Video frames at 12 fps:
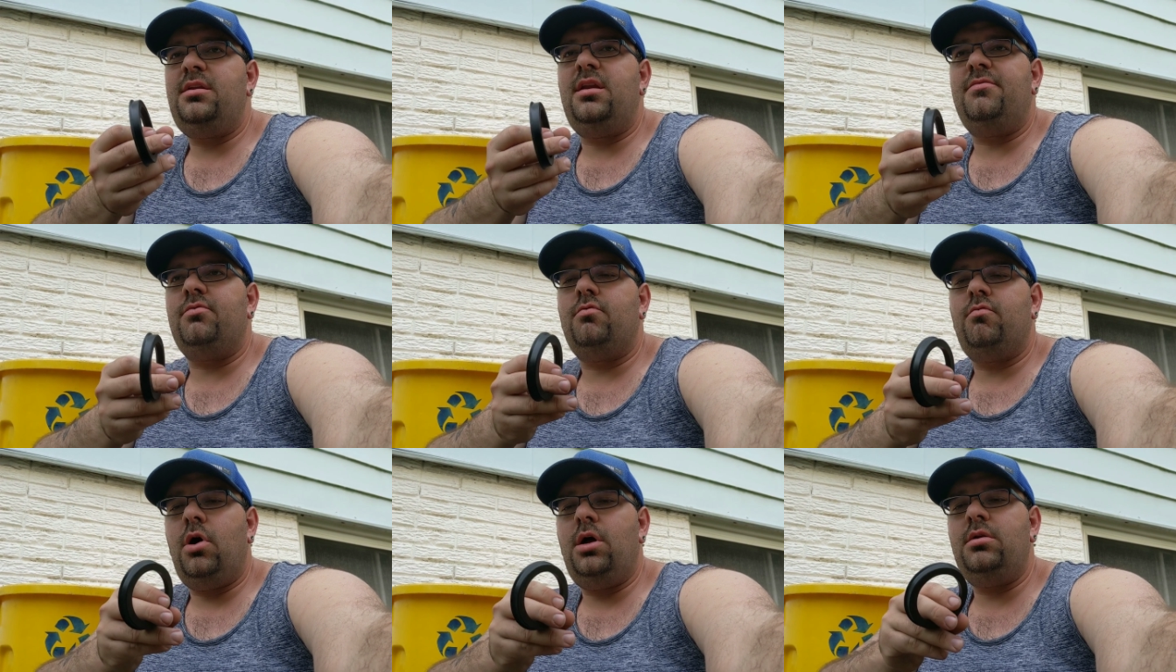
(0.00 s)
had
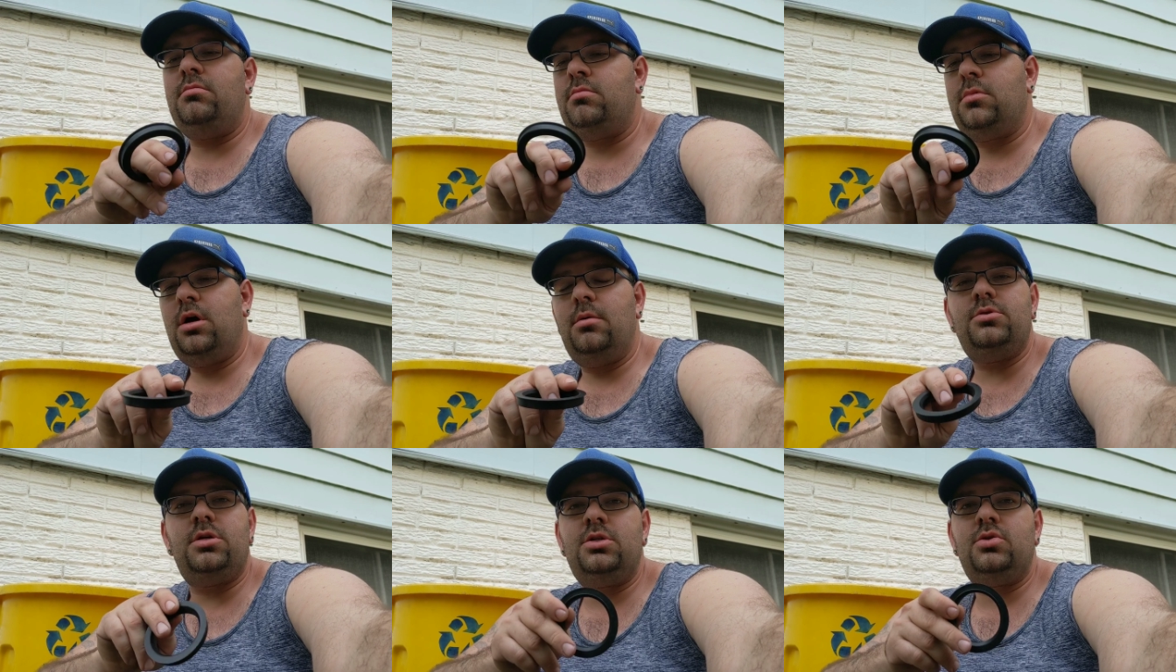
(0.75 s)
never run
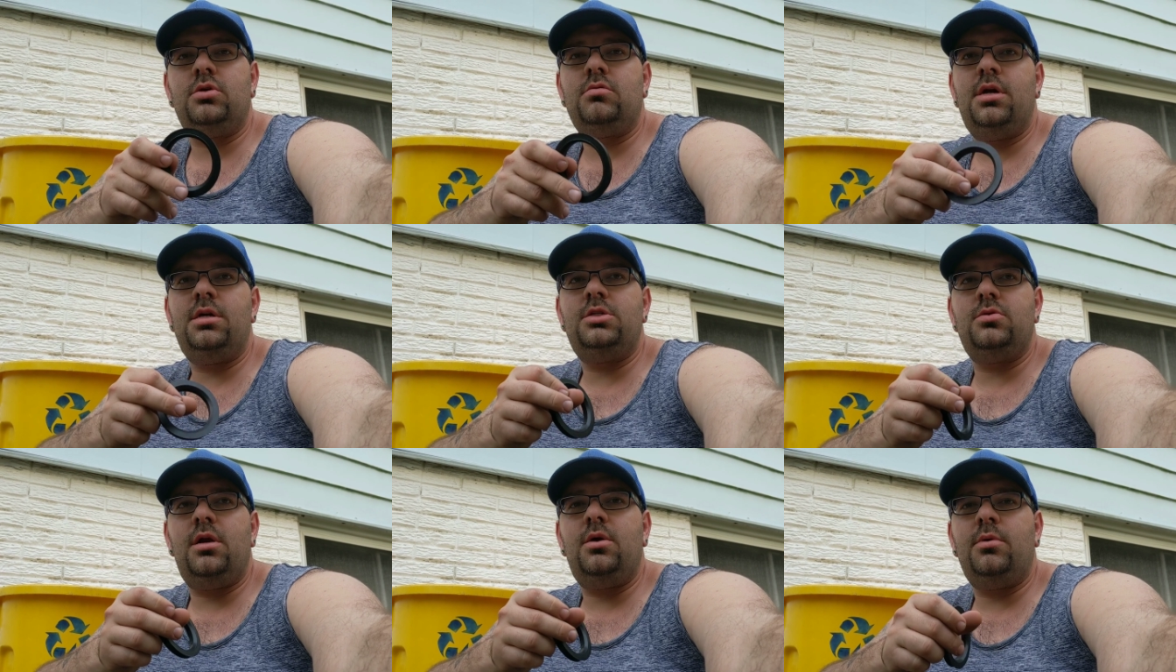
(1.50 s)
hub-centric
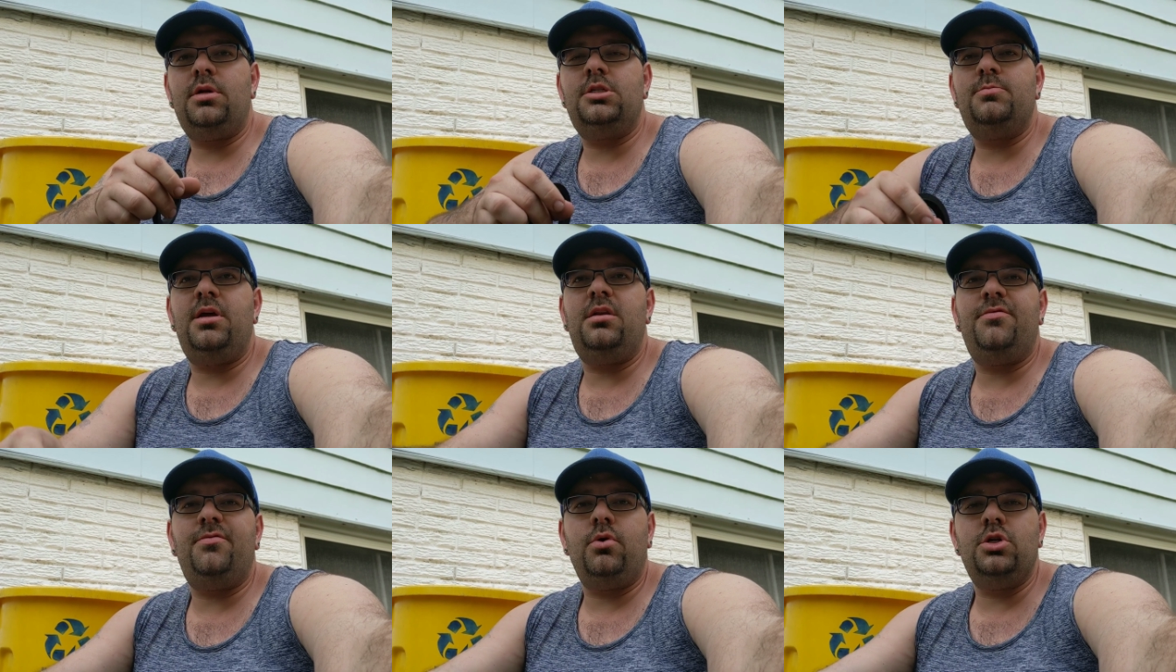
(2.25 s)
rings, so I didn't want to
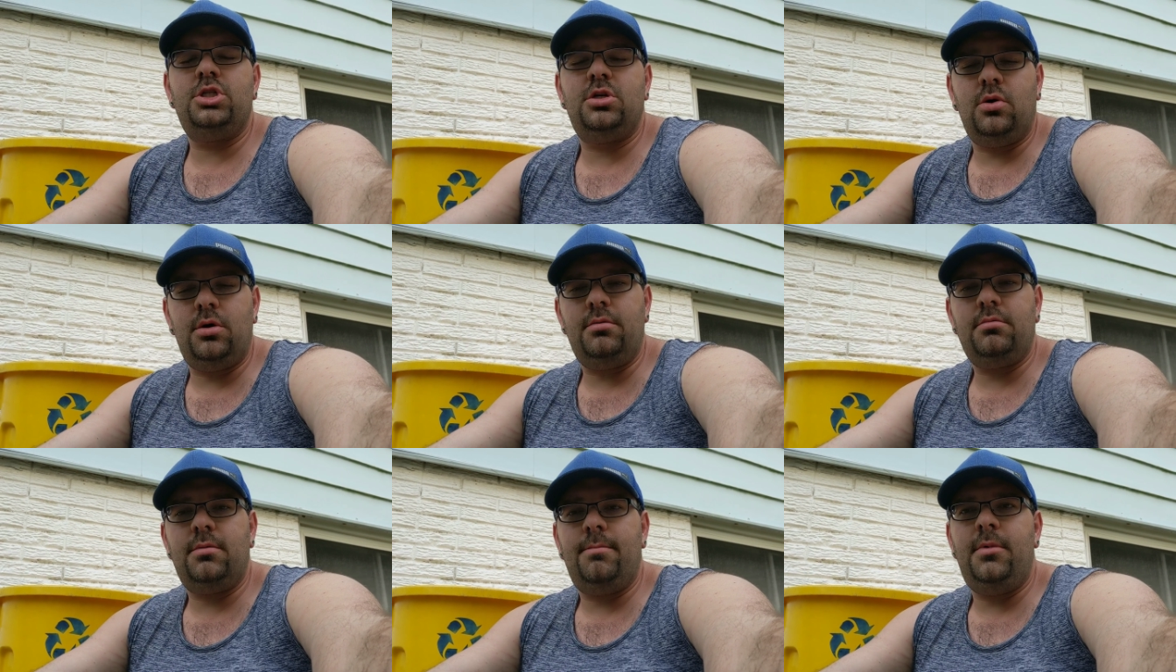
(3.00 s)
spend a fortune
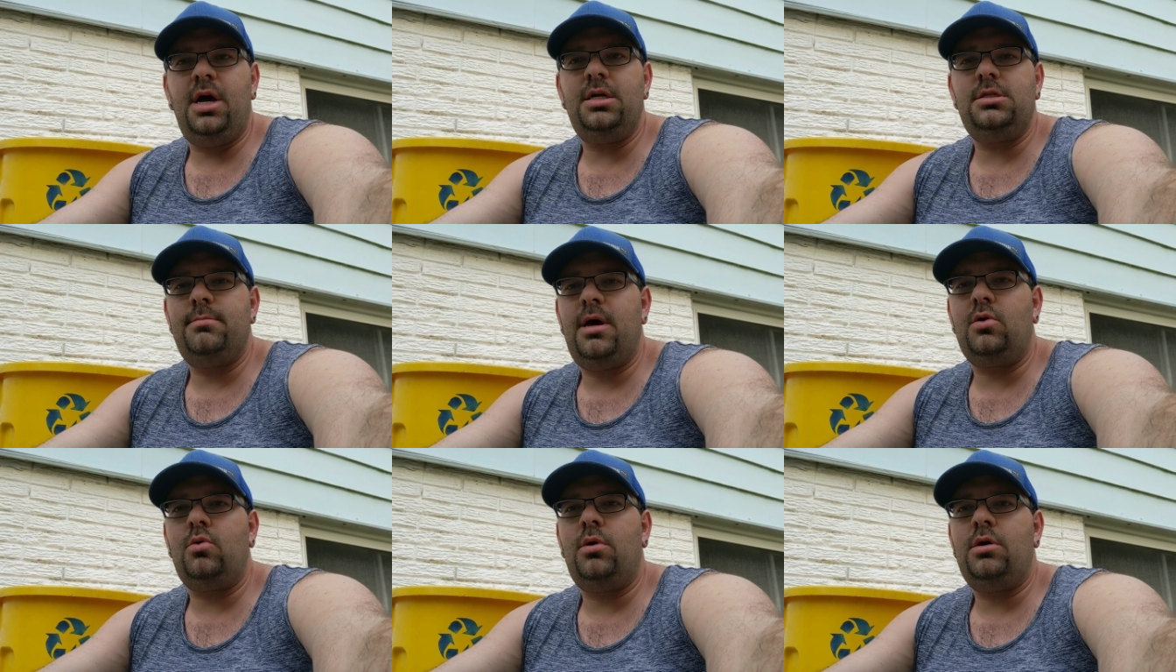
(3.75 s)
on
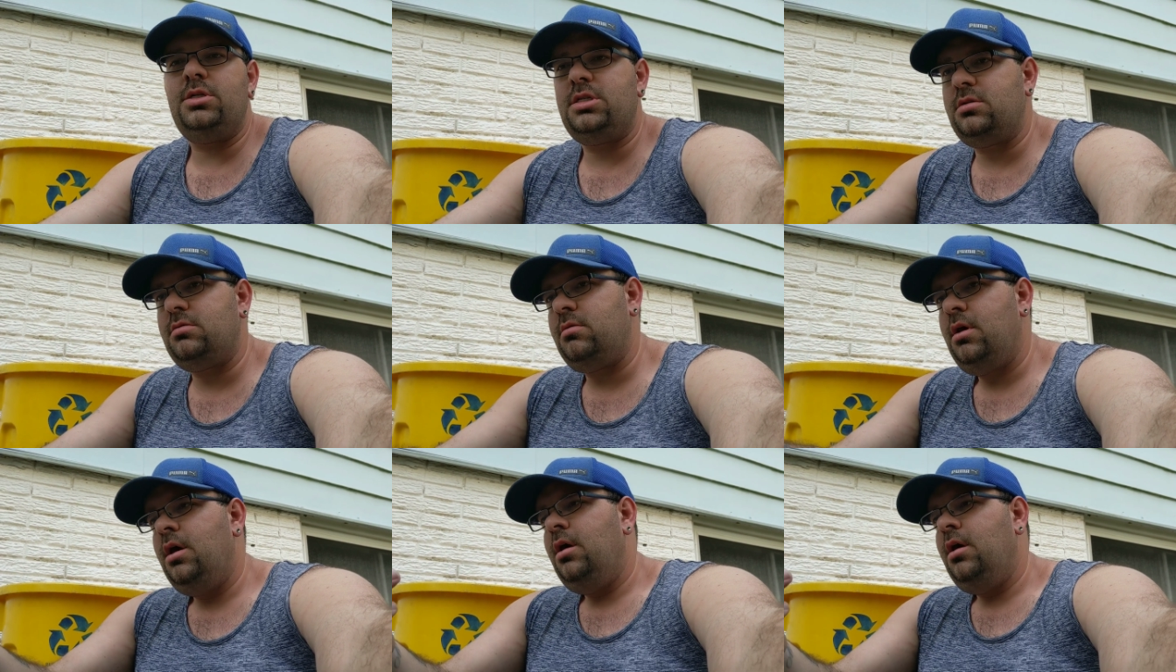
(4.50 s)
nice metal ones.